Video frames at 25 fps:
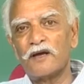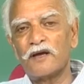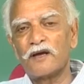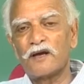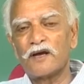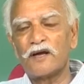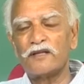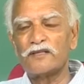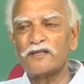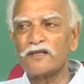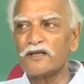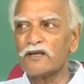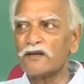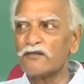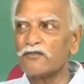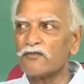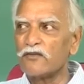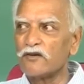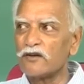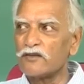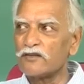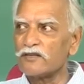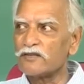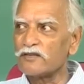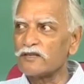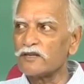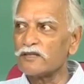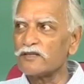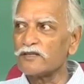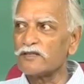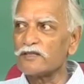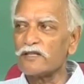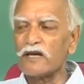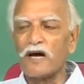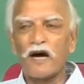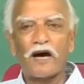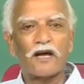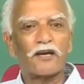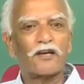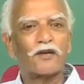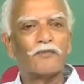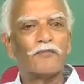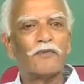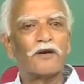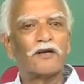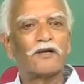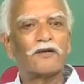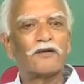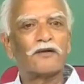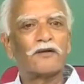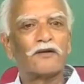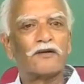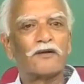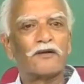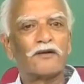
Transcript: Consider for instance the argument